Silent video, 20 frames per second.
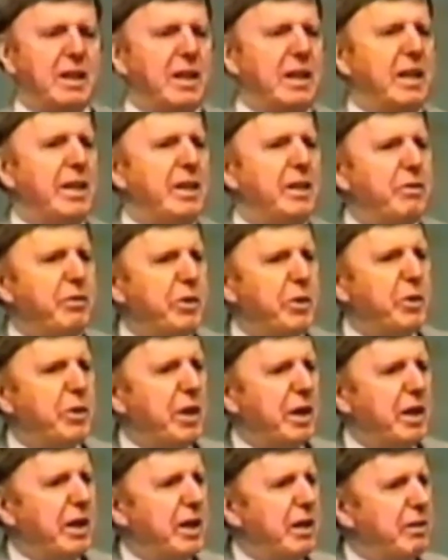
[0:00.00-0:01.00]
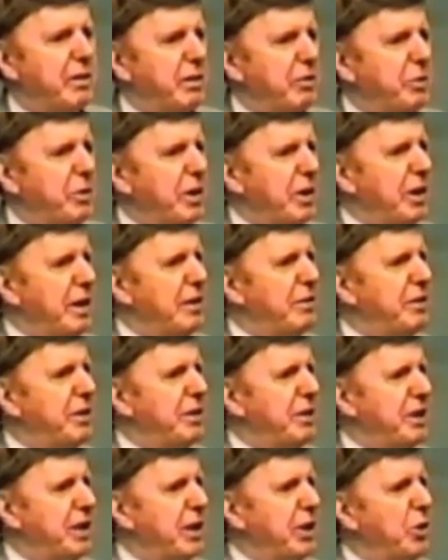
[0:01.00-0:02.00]
And if we live
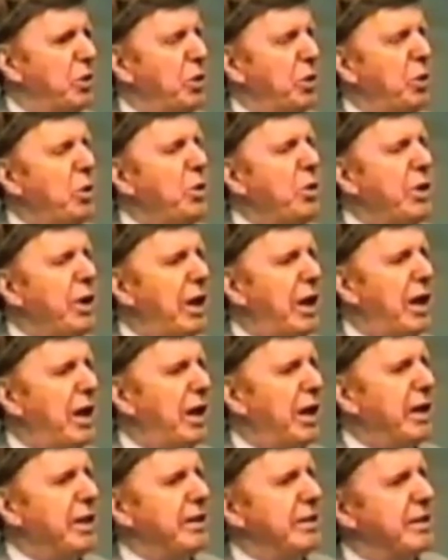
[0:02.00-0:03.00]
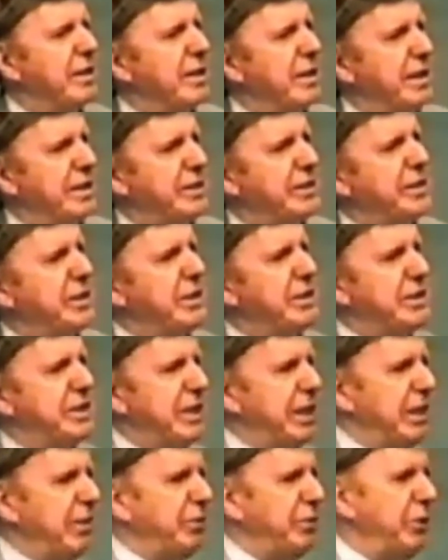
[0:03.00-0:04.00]
in the old heart, it's
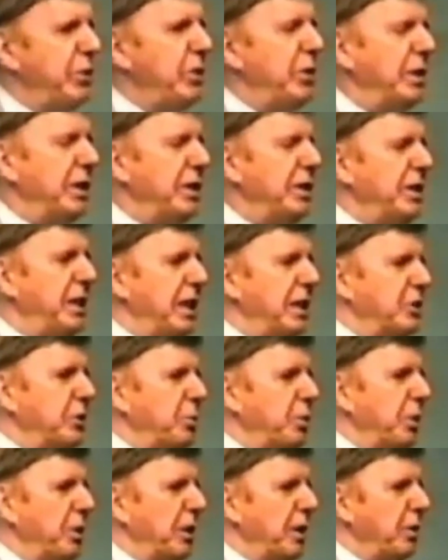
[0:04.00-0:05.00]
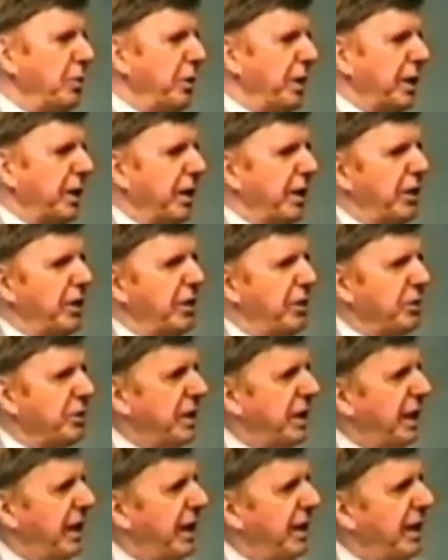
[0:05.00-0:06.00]
deceitful and desperately wicked.
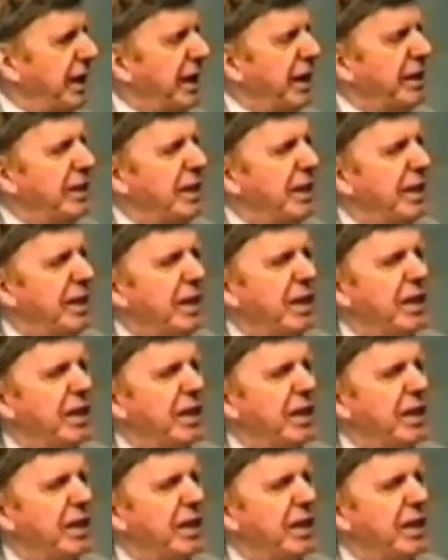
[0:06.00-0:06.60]
Okay, then.